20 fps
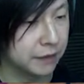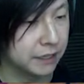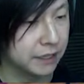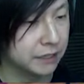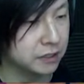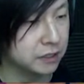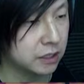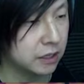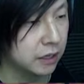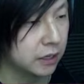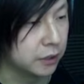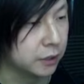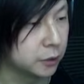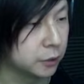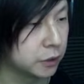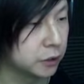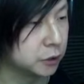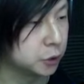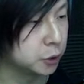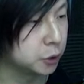in this,
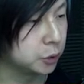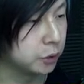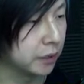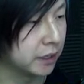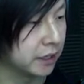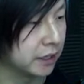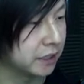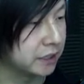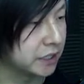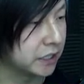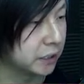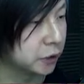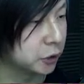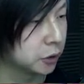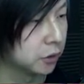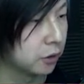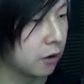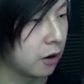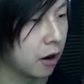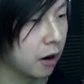you can shoot an
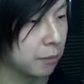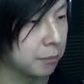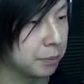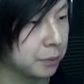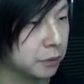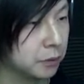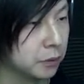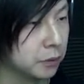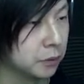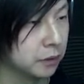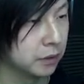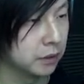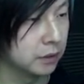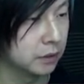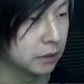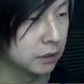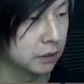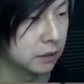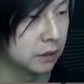additional harpoon.